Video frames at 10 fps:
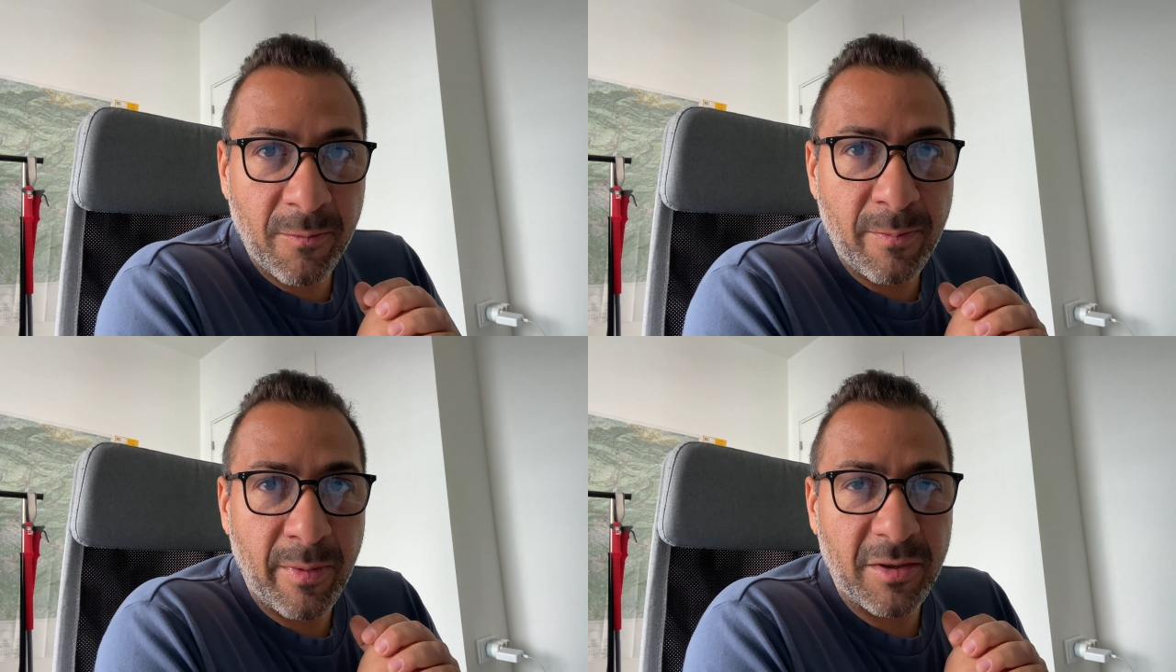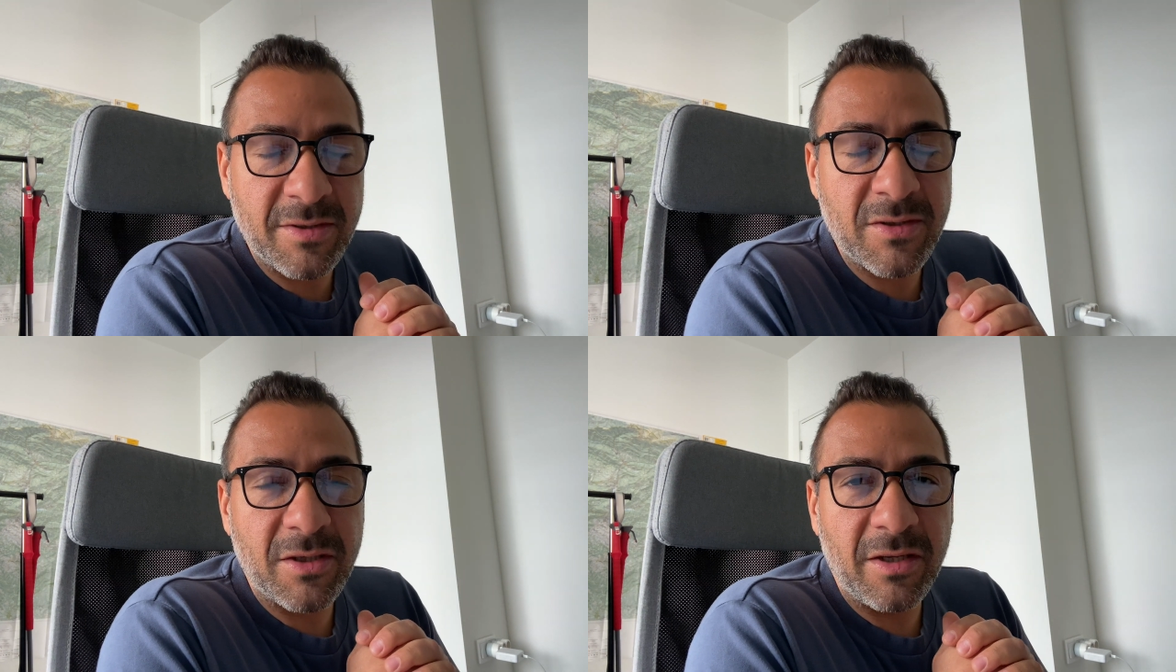
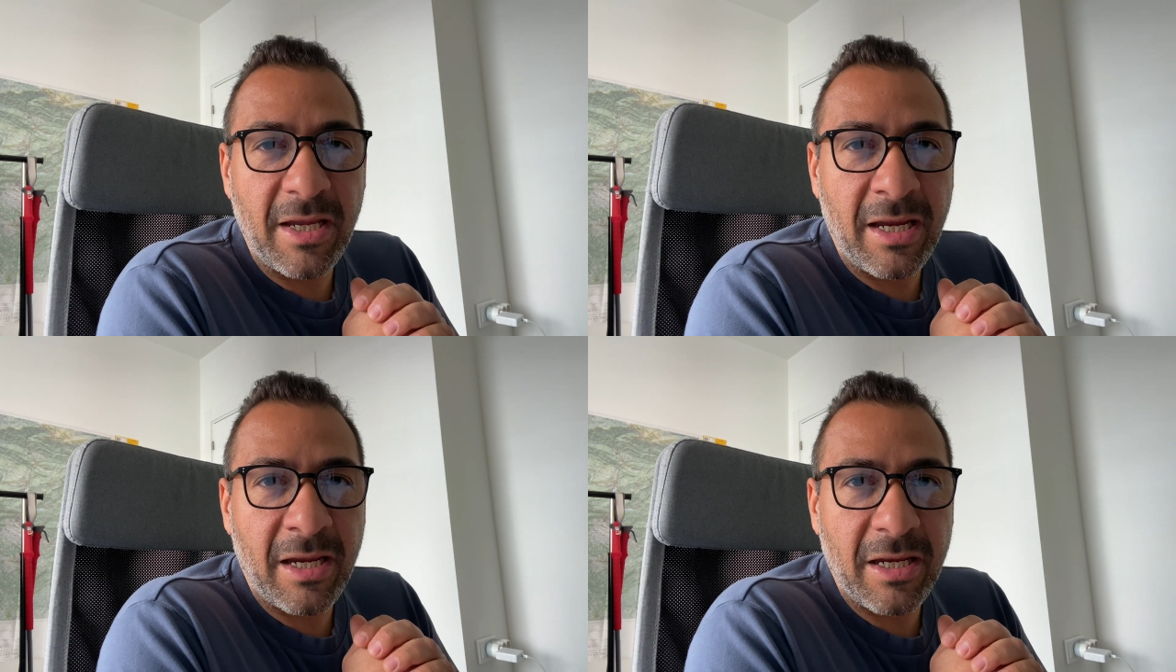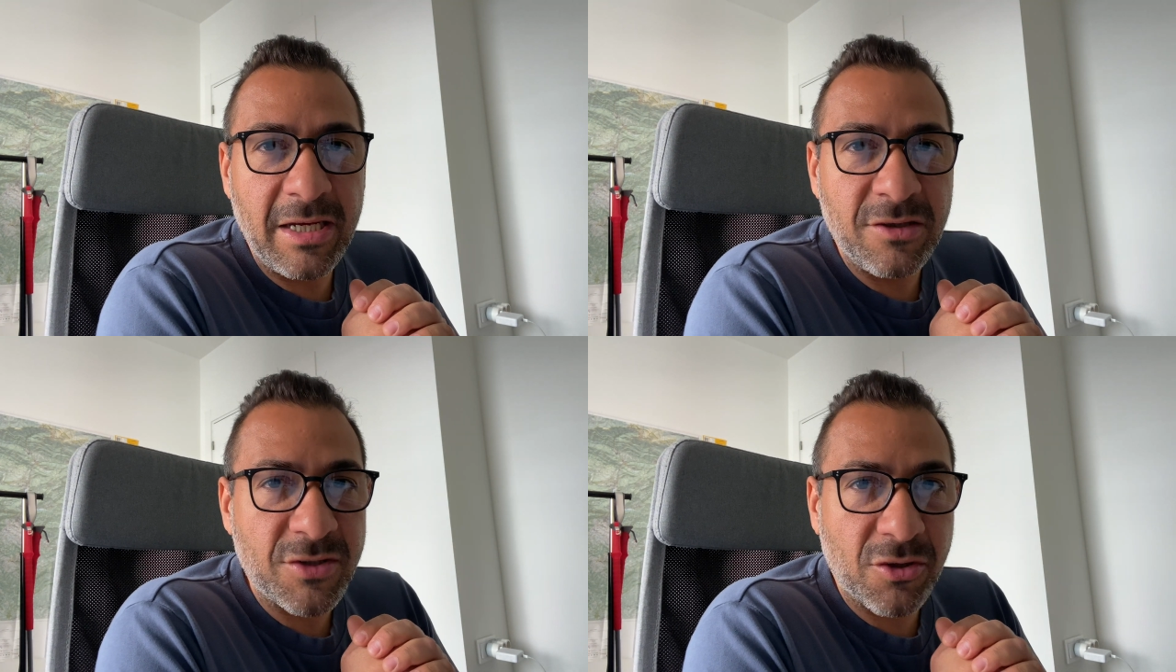but it
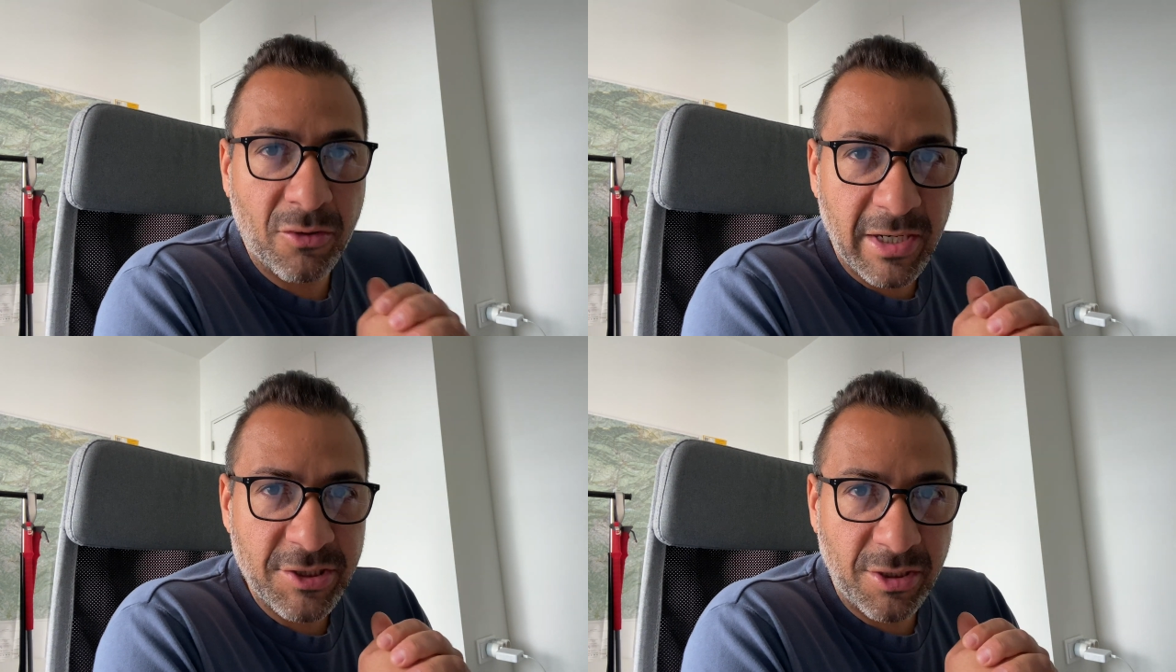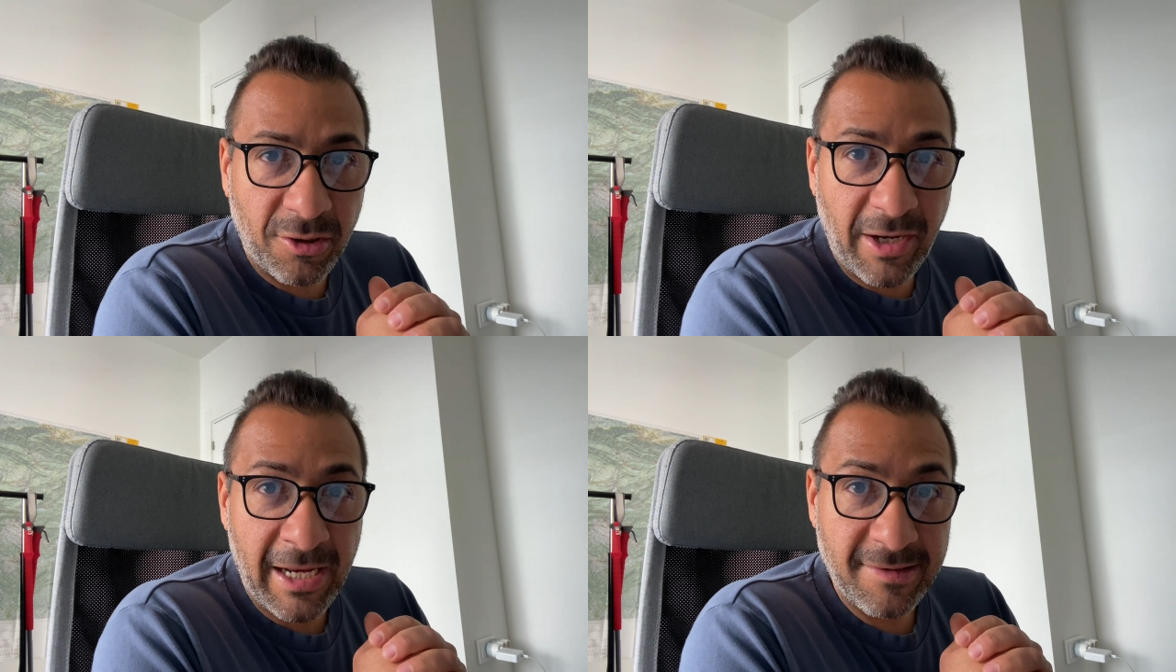used to crash a
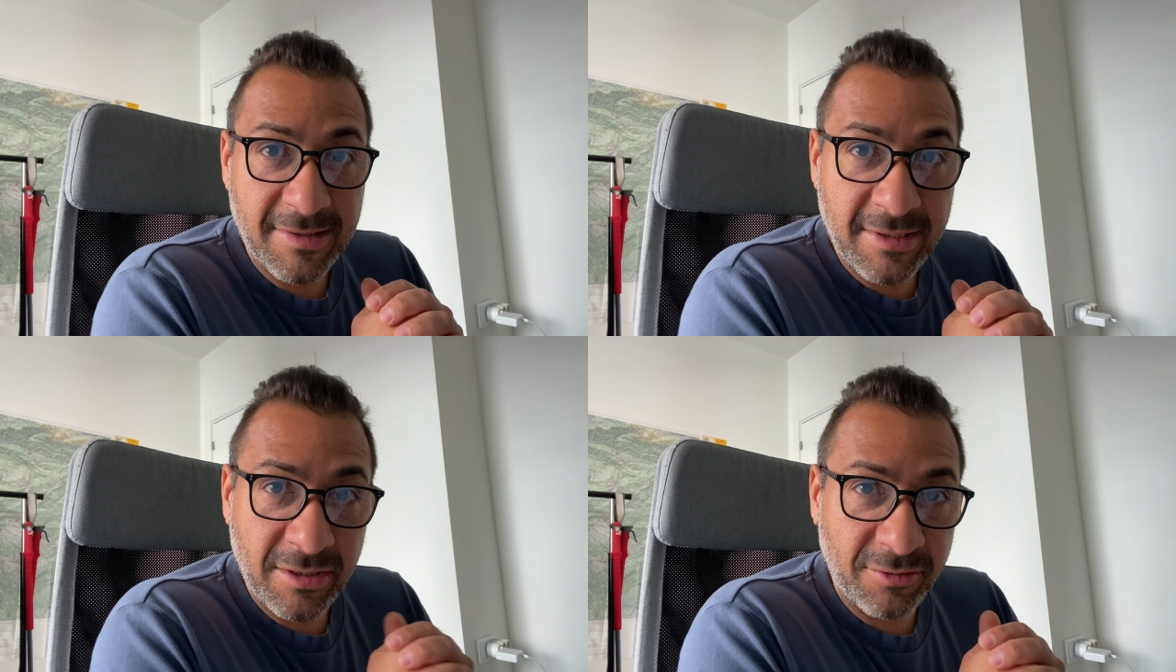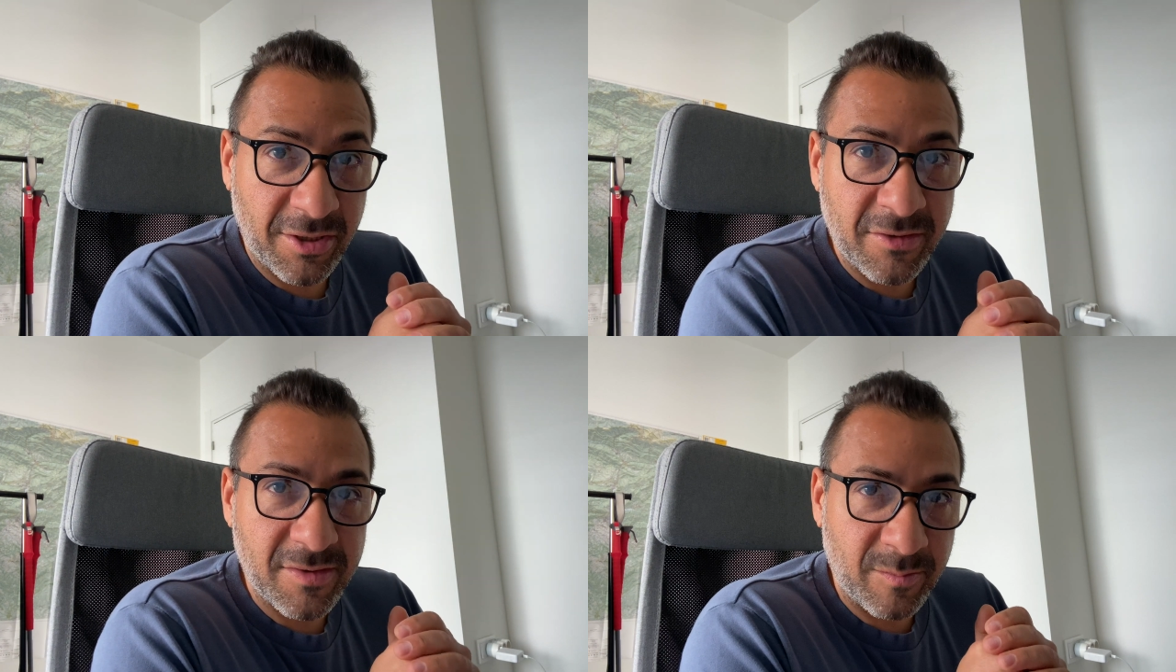lot, and it still
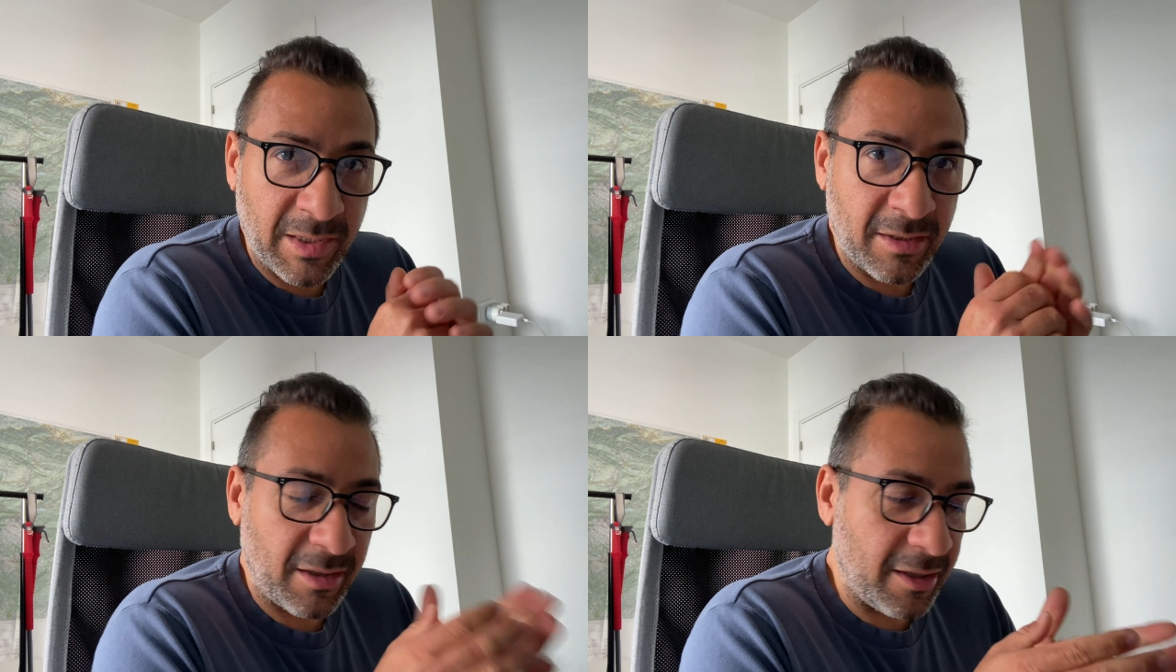does. I mean,